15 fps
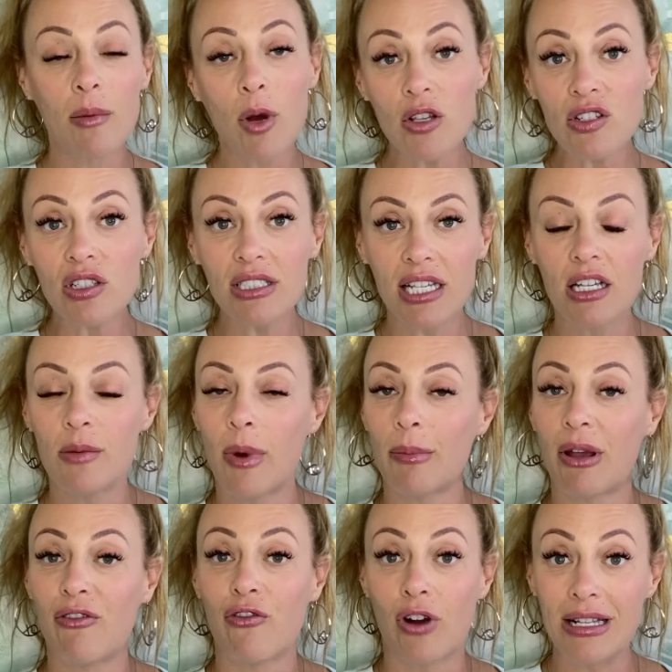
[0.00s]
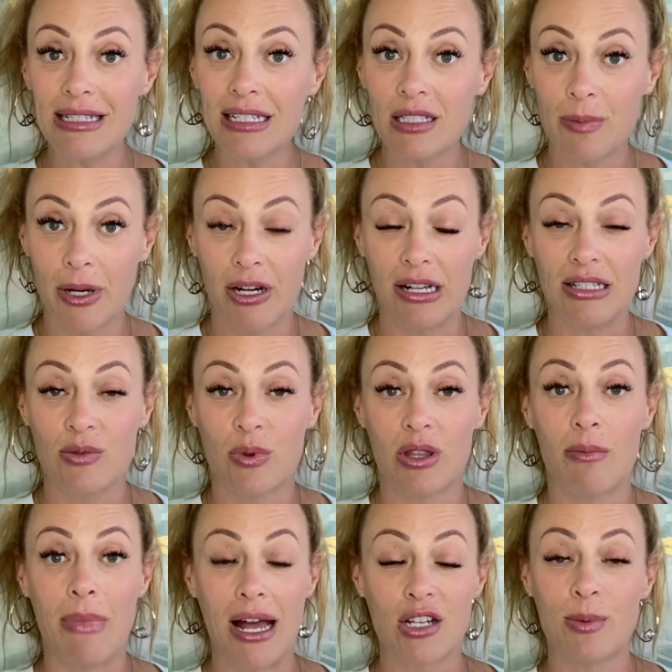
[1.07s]
I'm also going to tell you about my friend's experience with the
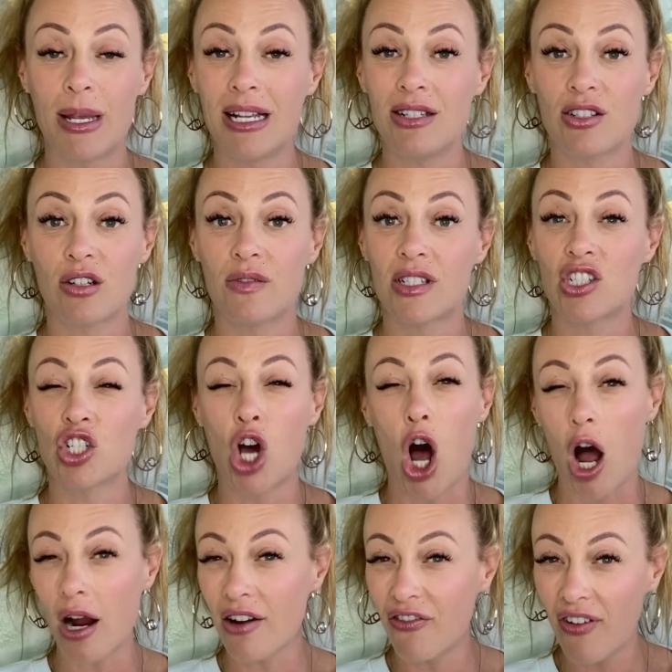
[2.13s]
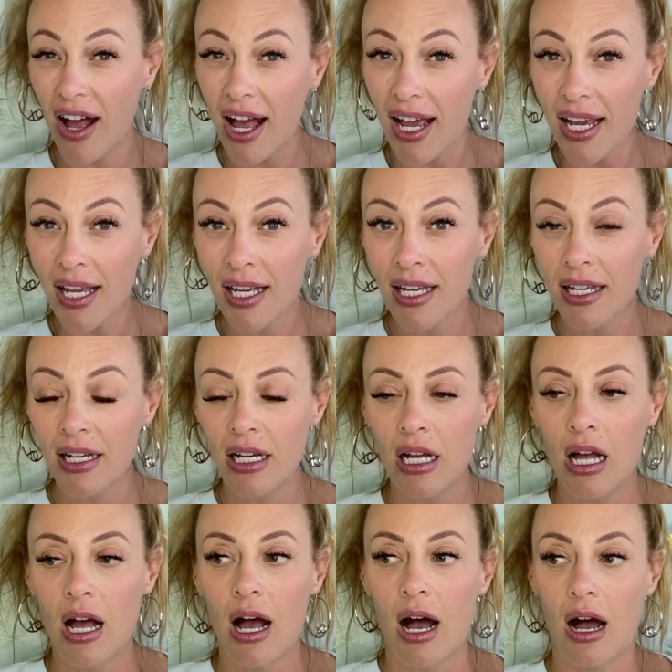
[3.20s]
matchmaking service Tawkify.
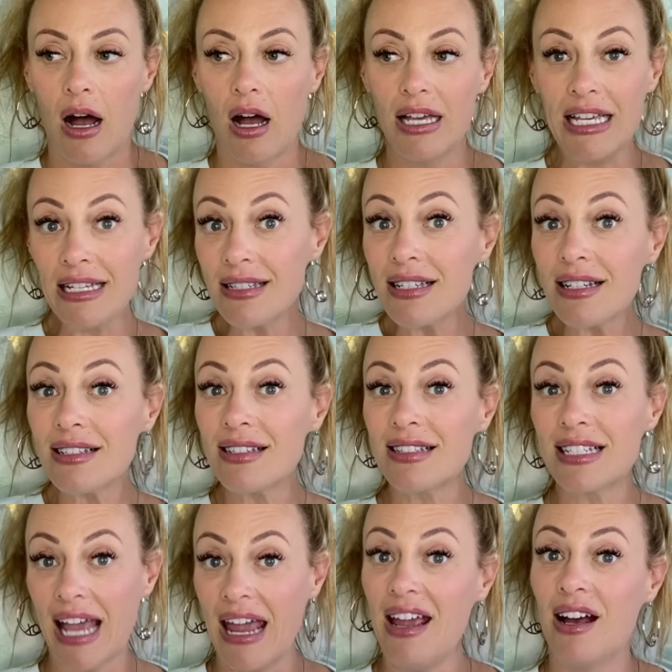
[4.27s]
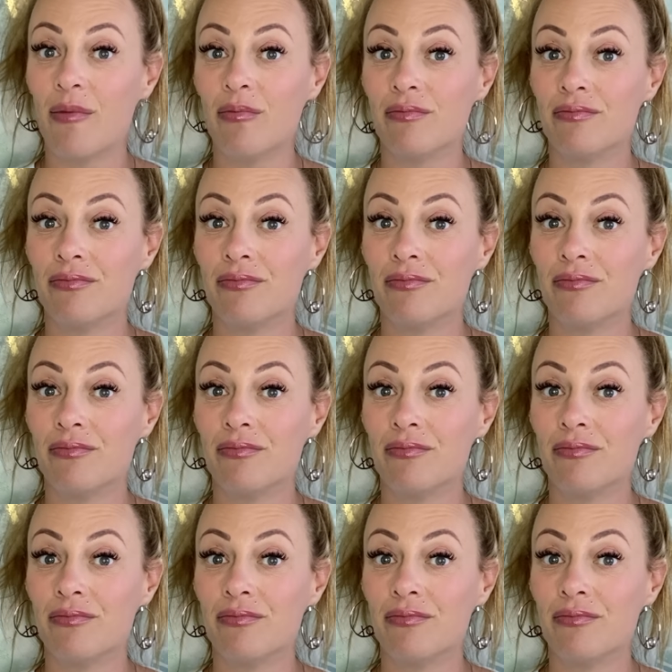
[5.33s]
Is it a scam?